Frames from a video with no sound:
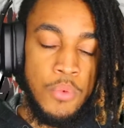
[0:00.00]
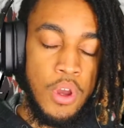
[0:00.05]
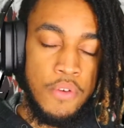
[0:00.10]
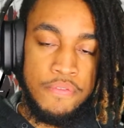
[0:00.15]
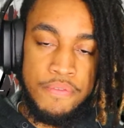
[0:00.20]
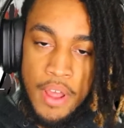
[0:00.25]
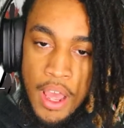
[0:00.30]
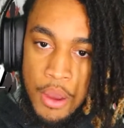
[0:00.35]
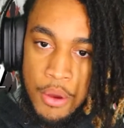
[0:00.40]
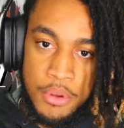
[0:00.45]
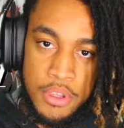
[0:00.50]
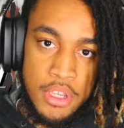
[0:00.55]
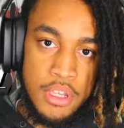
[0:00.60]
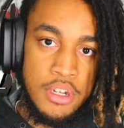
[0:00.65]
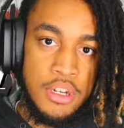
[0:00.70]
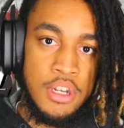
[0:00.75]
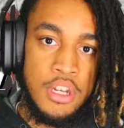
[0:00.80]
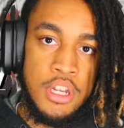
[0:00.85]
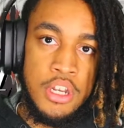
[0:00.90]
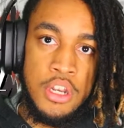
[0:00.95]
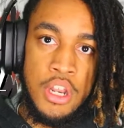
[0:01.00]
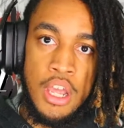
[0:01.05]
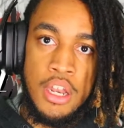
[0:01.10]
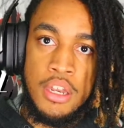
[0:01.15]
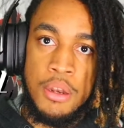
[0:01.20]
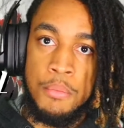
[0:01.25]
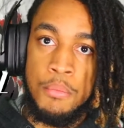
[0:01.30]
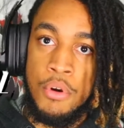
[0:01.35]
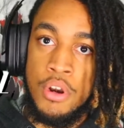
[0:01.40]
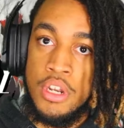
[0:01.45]
Falcon, and then yet
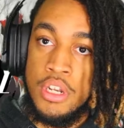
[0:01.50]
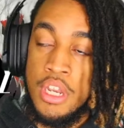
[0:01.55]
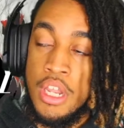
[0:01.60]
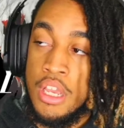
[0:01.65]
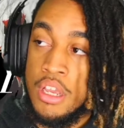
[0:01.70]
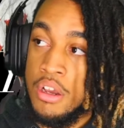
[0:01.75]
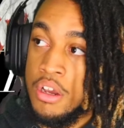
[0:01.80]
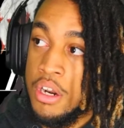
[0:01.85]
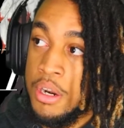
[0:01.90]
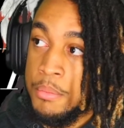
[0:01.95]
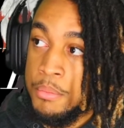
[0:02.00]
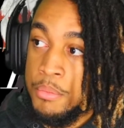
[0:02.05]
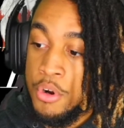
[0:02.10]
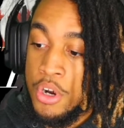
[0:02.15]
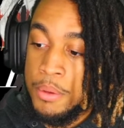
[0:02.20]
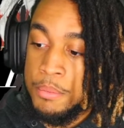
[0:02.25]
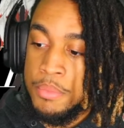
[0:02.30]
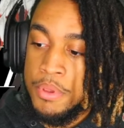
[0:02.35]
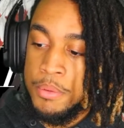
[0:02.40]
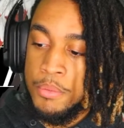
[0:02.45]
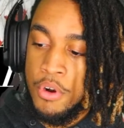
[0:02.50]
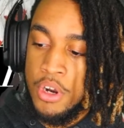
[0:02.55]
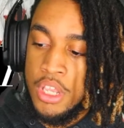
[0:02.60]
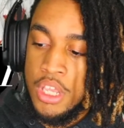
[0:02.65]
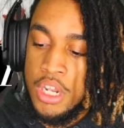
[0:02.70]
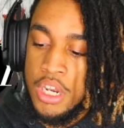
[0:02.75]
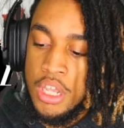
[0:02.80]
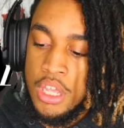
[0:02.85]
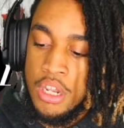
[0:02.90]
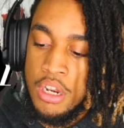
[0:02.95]
they're gonna be
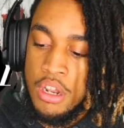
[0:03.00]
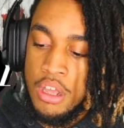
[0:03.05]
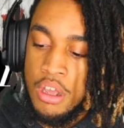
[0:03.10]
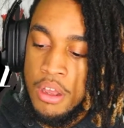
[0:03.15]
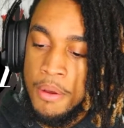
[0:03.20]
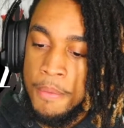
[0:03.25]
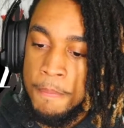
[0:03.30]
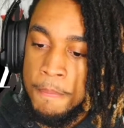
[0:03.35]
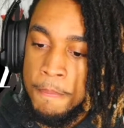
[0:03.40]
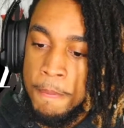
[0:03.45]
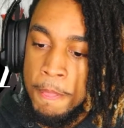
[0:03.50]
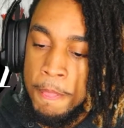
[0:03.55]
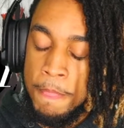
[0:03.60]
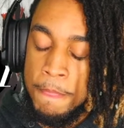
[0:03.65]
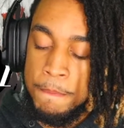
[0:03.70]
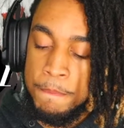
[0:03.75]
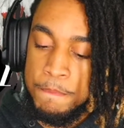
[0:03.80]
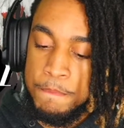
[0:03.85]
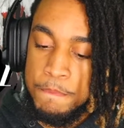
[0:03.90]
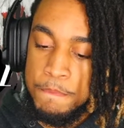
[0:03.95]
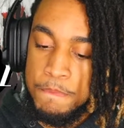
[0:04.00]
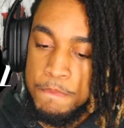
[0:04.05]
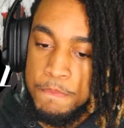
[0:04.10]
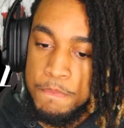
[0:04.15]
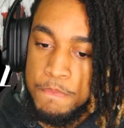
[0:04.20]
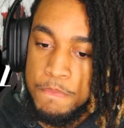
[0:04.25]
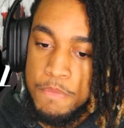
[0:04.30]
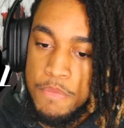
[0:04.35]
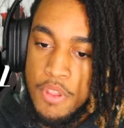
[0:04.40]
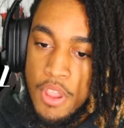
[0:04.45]
bringing in
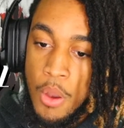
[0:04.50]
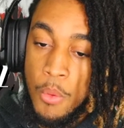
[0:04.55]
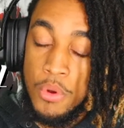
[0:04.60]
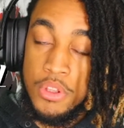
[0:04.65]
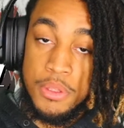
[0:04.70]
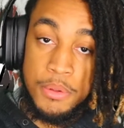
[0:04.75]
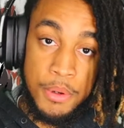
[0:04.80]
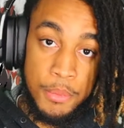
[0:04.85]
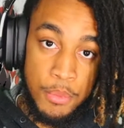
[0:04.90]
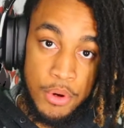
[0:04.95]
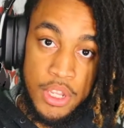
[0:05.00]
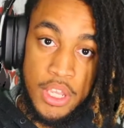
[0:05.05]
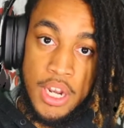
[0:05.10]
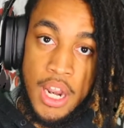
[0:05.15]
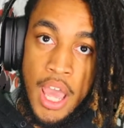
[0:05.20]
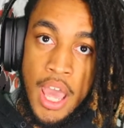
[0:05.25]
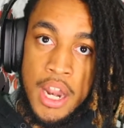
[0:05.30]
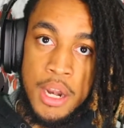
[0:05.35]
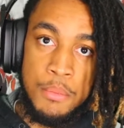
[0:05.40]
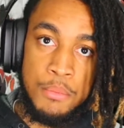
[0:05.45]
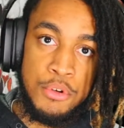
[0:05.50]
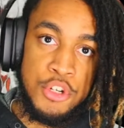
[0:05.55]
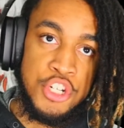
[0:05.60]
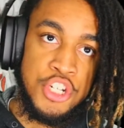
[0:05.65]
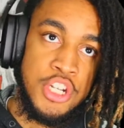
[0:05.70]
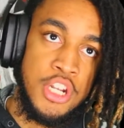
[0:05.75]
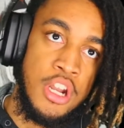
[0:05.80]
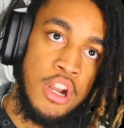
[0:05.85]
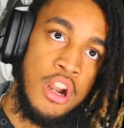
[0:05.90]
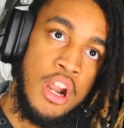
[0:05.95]
I want them to bring in Adam
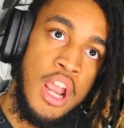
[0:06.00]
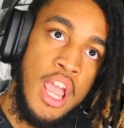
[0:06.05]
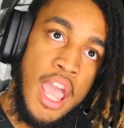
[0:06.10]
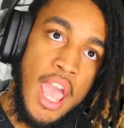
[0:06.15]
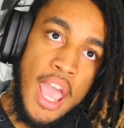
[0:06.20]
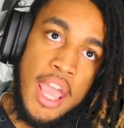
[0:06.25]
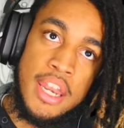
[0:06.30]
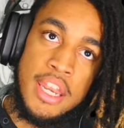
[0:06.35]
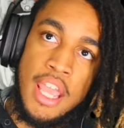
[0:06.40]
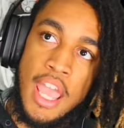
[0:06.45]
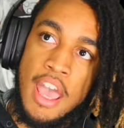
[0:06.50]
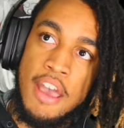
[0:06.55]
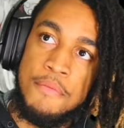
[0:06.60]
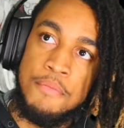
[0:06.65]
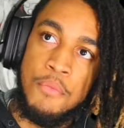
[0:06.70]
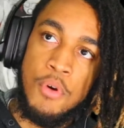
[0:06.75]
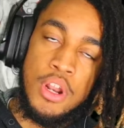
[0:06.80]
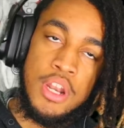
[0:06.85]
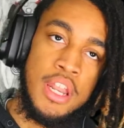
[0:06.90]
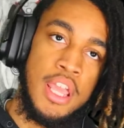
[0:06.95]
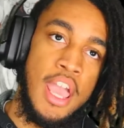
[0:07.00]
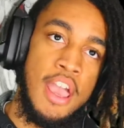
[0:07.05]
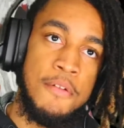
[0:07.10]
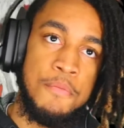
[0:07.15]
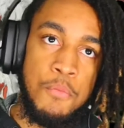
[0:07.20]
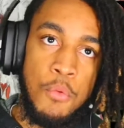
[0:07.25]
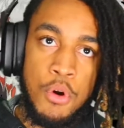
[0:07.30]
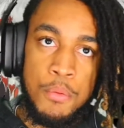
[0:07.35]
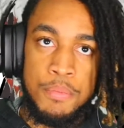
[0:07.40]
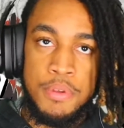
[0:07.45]
Brashear, and they have
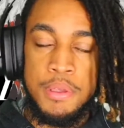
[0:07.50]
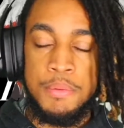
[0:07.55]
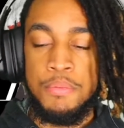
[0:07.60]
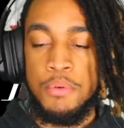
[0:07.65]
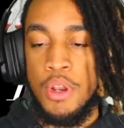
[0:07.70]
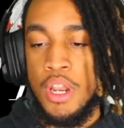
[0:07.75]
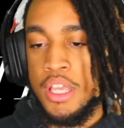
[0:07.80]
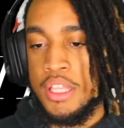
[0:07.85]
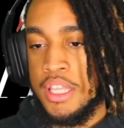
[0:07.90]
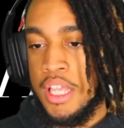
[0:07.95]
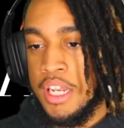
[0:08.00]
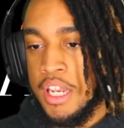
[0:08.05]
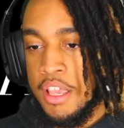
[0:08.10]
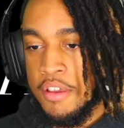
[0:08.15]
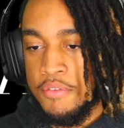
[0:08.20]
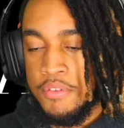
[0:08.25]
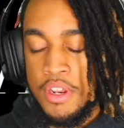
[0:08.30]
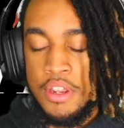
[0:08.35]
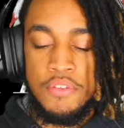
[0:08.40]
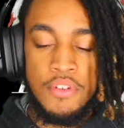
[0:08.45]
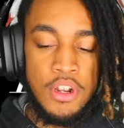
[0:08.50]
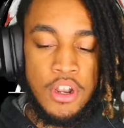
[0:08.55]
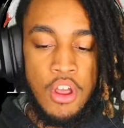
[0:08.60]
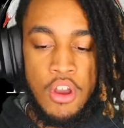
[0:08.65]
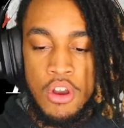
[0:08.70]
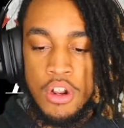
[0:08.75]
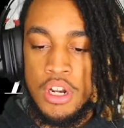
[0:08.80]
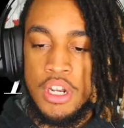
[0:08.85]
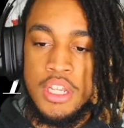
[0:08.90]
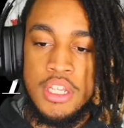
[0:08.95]
more people like that. They have a
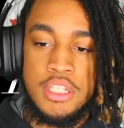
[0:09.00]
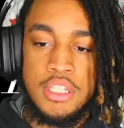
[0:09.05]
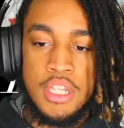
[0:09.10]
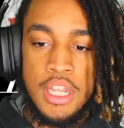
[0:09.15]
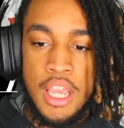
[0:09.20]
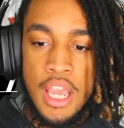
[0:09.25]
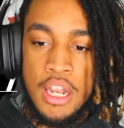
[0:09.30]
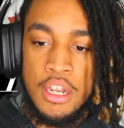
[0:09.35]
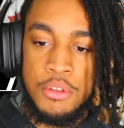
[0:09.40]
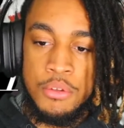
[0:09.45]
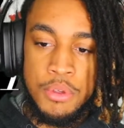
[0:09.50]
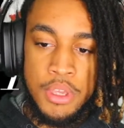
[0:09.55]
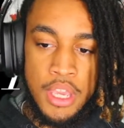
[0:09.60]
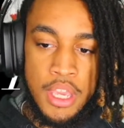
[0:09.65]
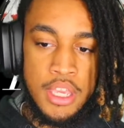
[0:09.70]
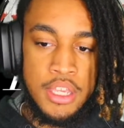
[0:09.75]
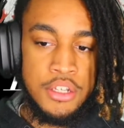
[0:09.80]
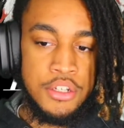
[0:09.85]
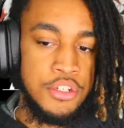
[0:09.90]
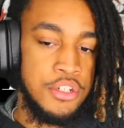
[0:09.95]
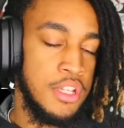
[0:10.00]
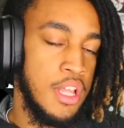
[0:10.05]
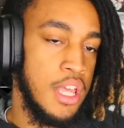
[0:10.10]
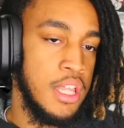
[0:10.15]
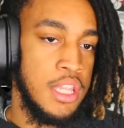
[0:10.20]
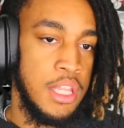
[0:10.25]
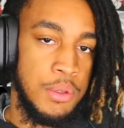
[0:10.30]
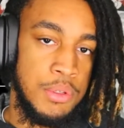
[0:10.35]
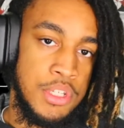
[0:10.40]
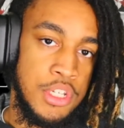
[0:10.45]
long list. They got Luke Cage that
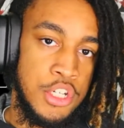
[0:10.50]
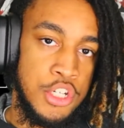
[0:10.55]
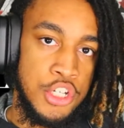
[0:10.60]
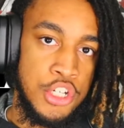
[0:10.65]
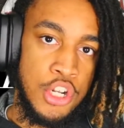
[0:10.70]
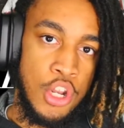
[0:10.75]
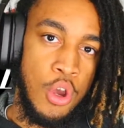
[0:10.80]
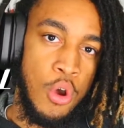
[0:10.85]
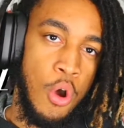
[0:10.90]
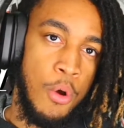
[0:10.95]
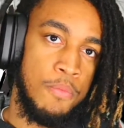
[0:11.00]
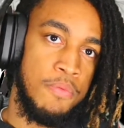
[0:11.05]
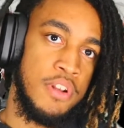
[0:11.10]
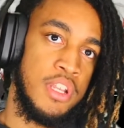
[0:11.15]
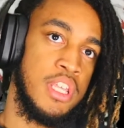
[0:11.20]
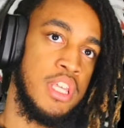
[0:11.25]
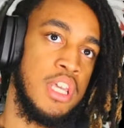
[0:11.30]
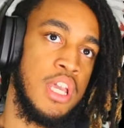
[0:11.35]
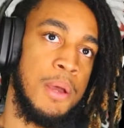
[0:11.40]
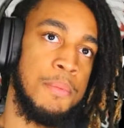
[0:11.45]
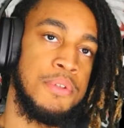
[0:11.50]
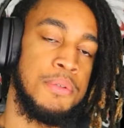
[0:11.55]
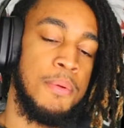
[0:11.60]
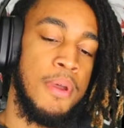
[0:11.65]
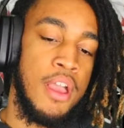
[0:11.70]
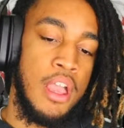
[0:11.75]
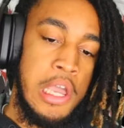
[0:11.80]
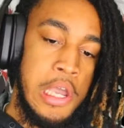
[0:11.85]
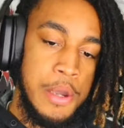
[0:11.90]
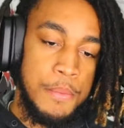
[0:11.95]
was in the show. Hopefully he comes
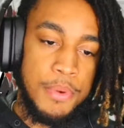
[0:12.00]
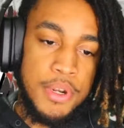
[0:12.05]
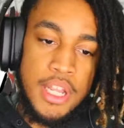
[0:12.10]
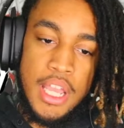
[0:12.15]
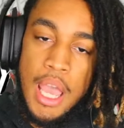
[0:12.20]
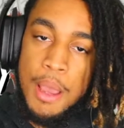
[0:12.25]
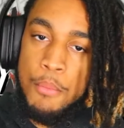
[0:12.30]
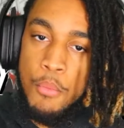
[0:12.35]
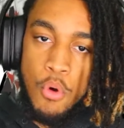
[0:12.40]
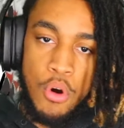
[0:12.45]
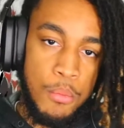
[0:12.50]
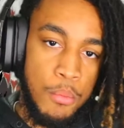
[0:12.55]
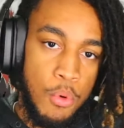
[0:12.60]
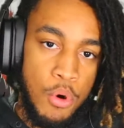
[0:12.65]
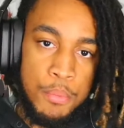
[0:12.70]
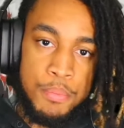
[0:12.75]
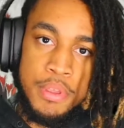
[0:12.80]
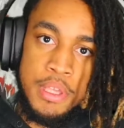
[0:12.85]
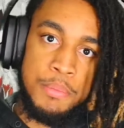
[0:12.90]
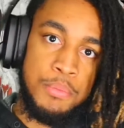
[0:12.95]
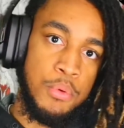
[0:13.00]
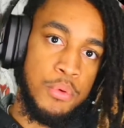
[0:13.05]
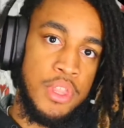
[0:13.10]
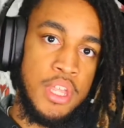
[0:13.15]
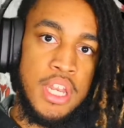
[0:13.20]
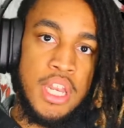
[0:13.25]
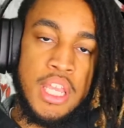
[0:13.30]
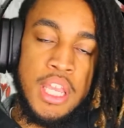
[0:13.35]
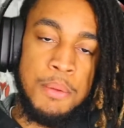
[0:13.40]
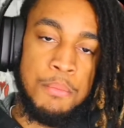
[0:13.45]
back. But they got more and more people that
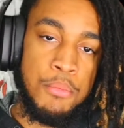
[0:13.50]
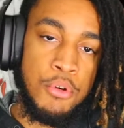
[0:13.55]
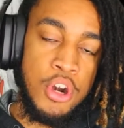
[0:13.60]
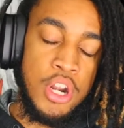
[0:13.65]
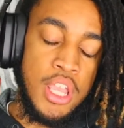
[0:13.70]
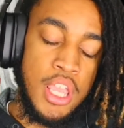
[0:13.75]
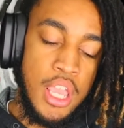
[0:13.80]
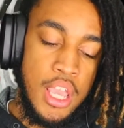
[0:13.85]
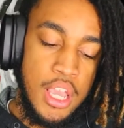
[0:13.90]
they can bring